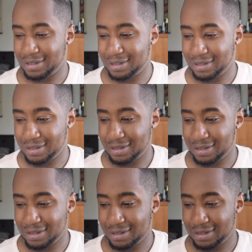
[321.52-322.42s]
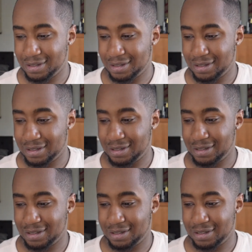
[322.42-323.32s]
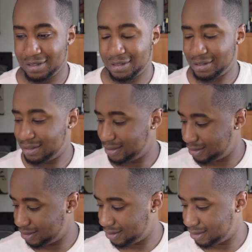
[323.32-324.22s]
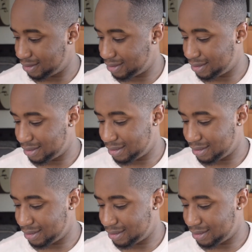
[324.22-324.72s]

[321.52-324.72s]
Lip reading: No one is speaking in this clip.